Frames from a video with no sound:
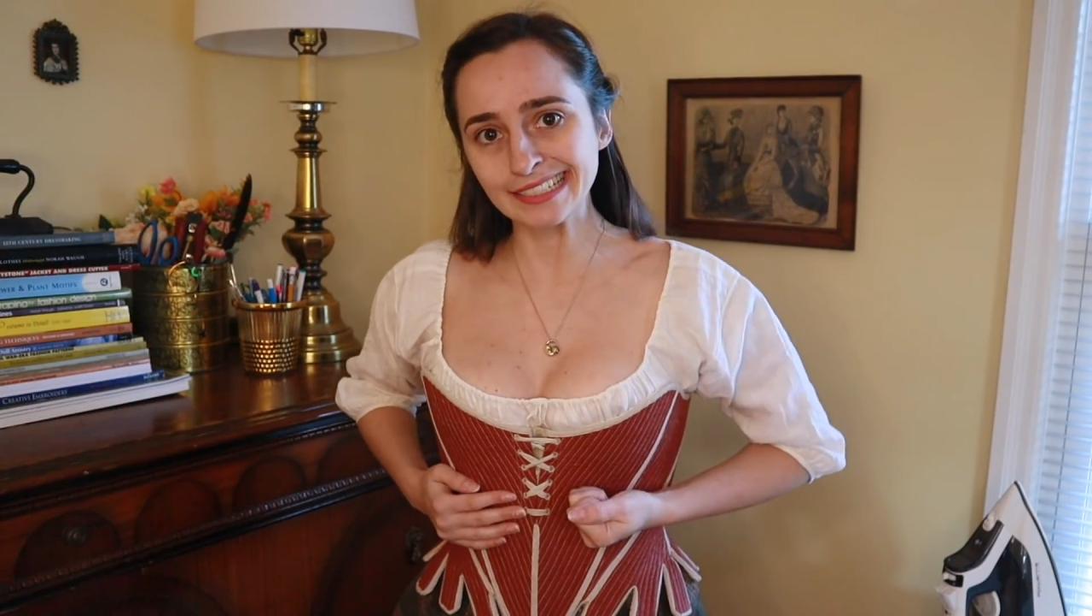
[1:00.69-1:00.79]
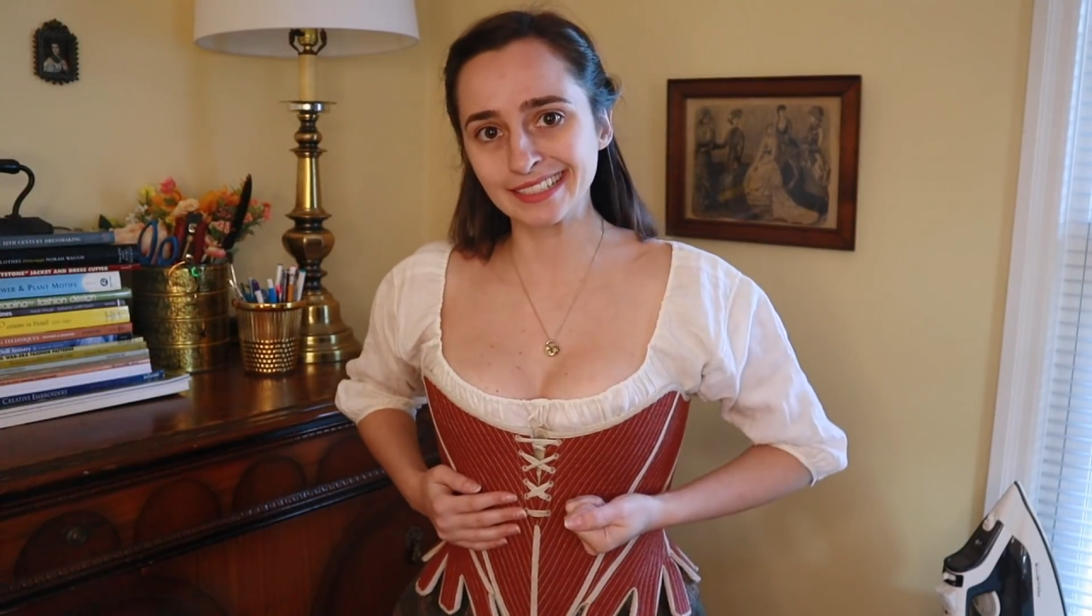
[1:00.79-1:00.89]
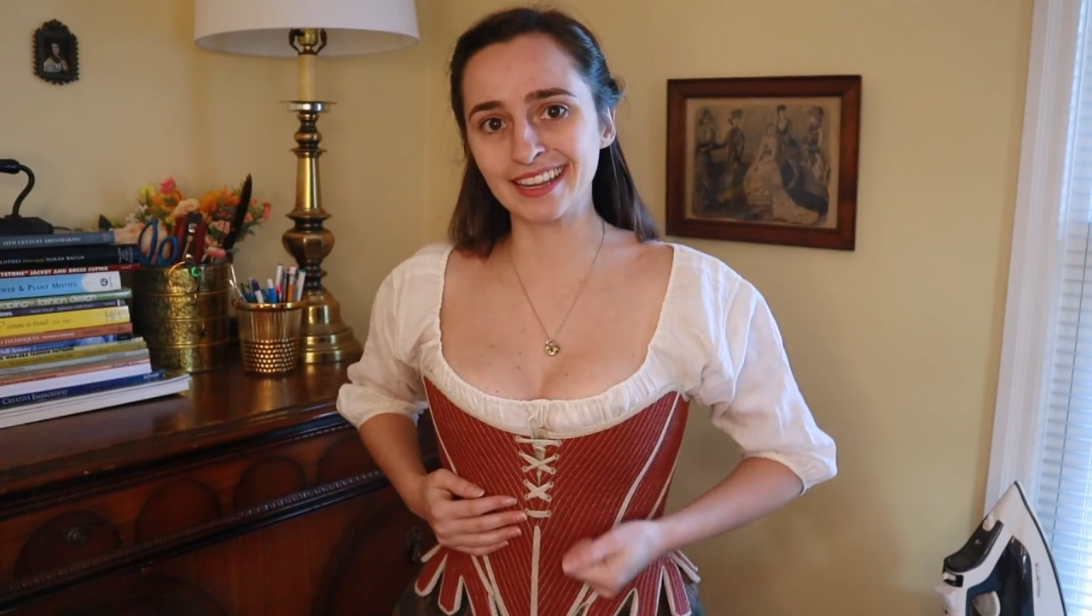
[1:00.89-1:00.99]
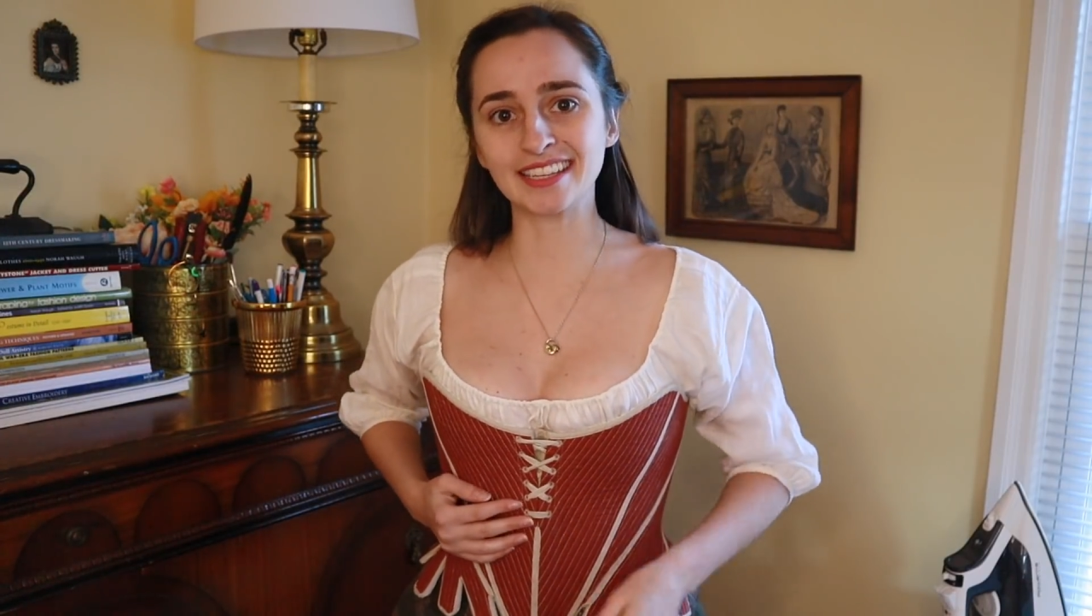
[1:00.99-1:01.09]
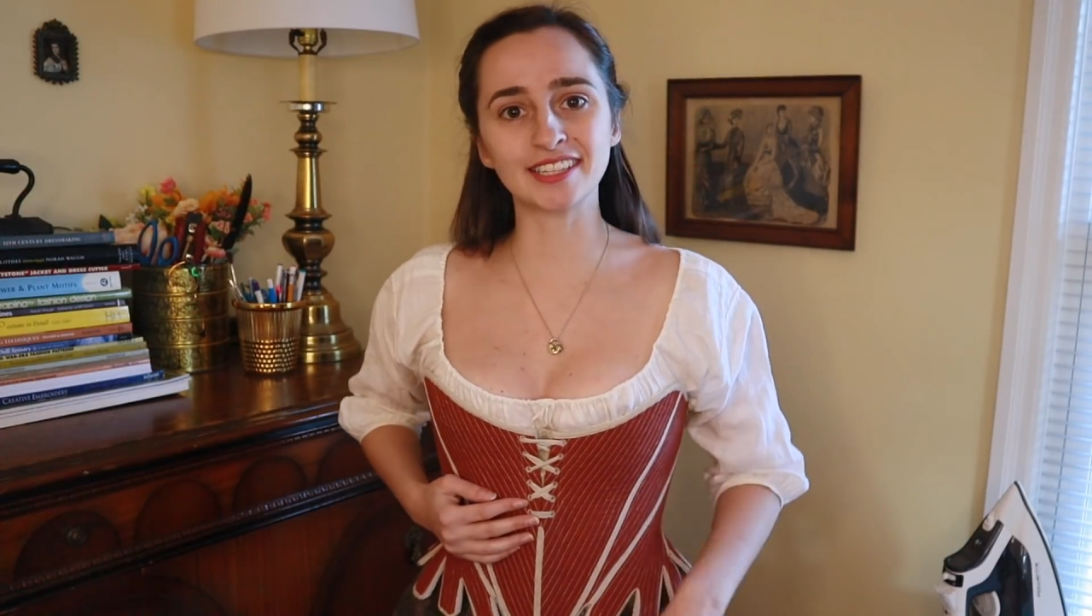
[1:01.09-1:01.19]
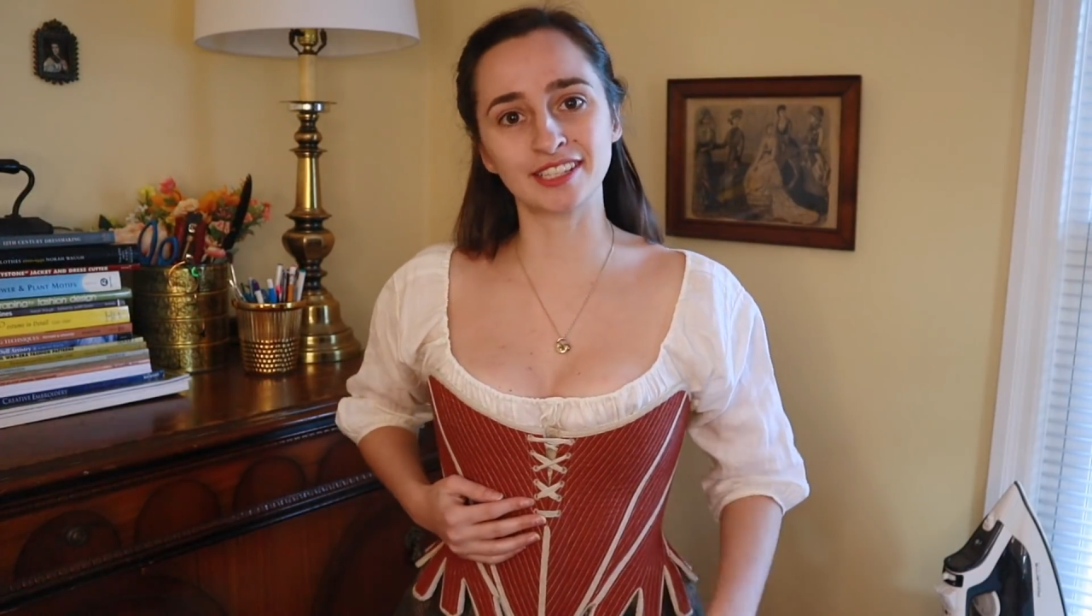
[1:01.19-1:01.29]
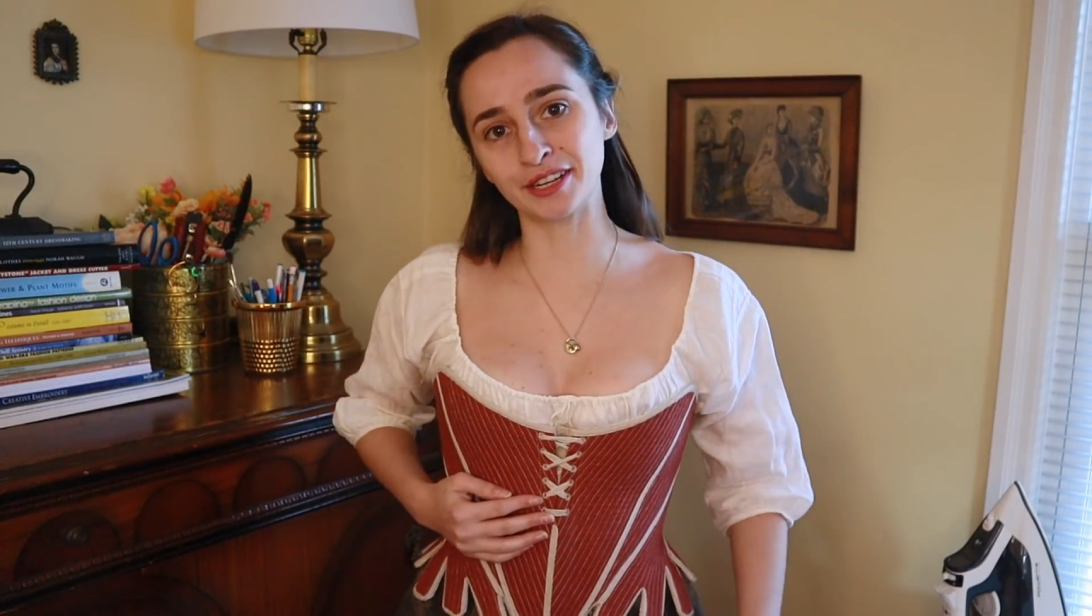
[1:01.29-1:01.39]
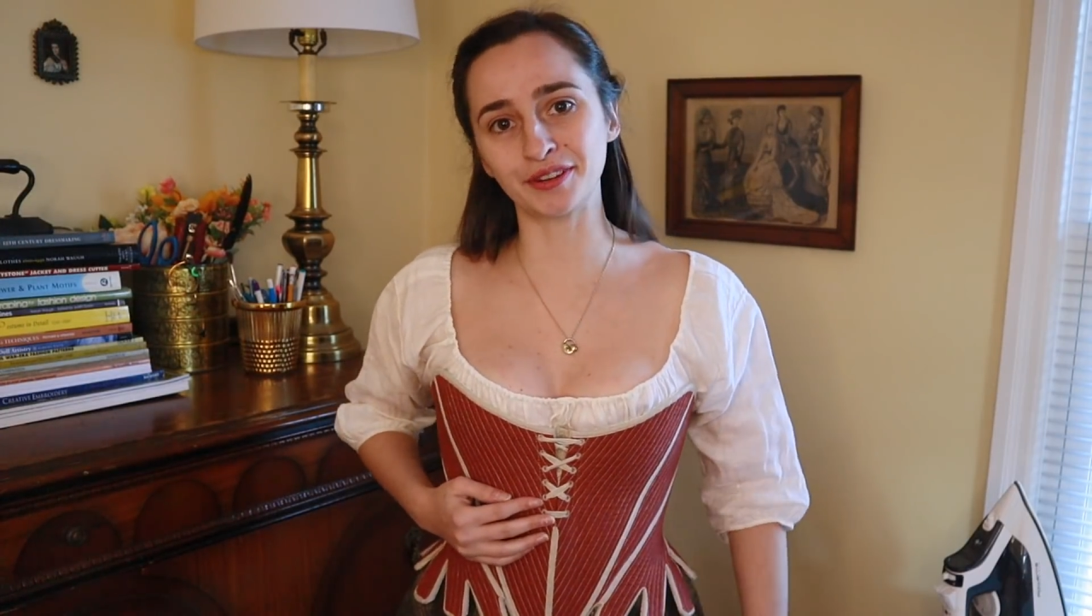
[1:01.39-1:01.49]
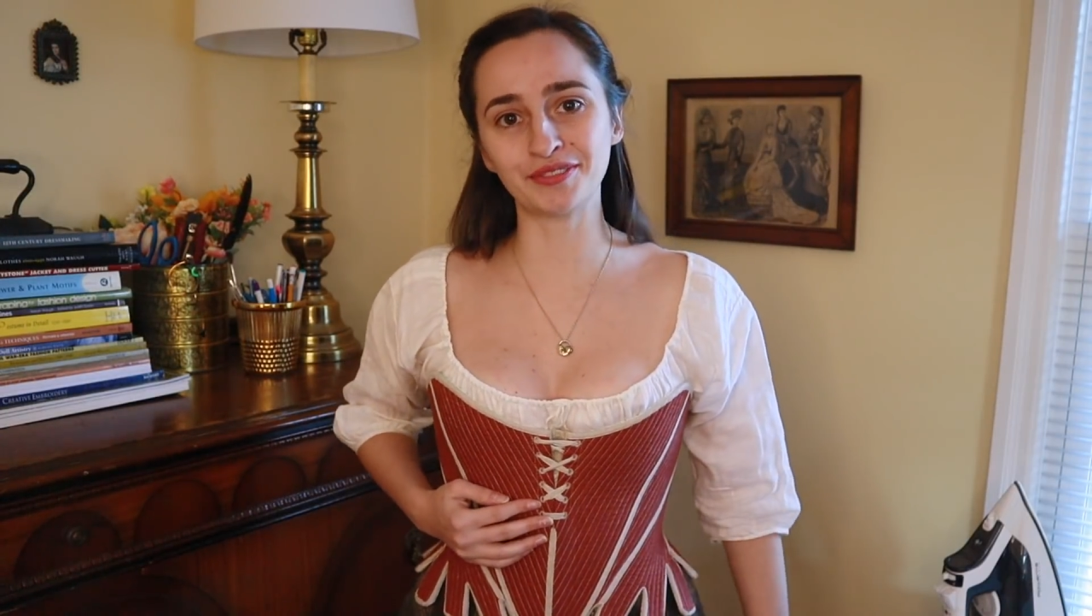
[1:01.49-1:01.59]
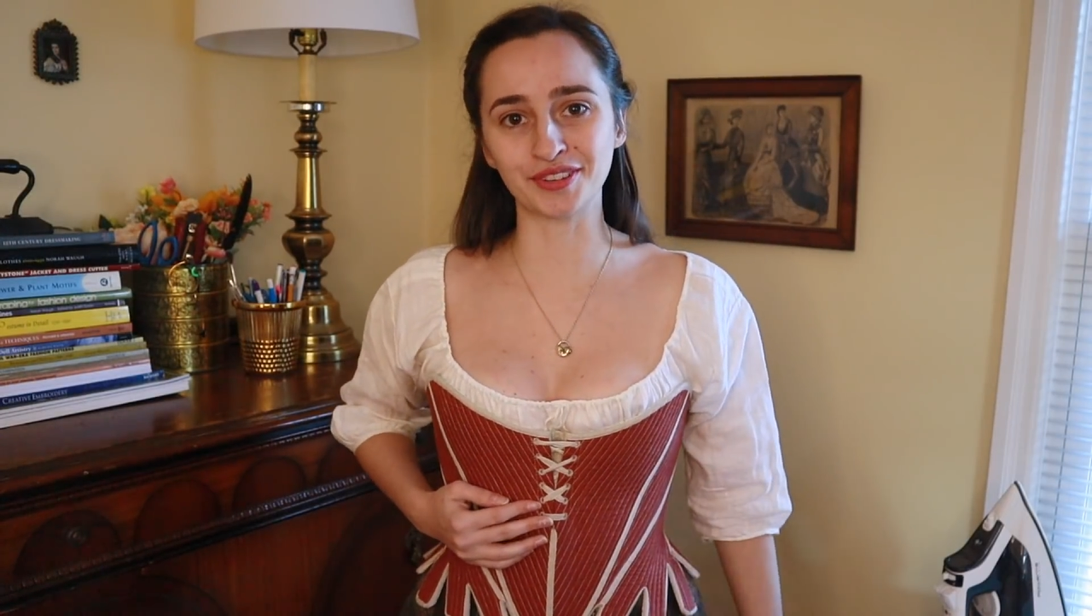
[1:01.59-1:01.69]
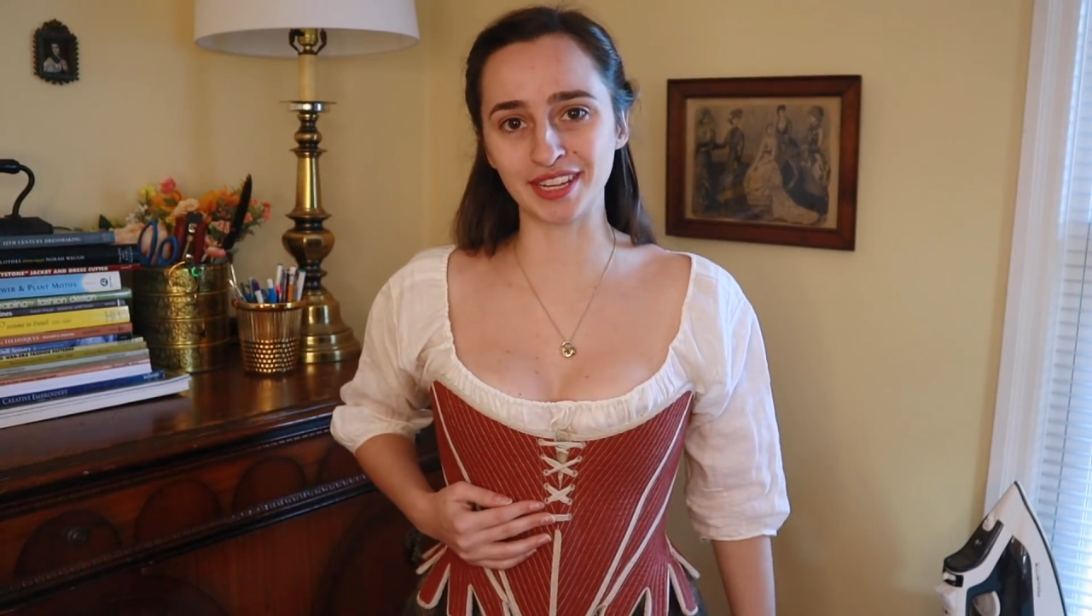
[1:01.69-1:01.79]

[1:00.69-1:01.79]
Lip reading: necessary for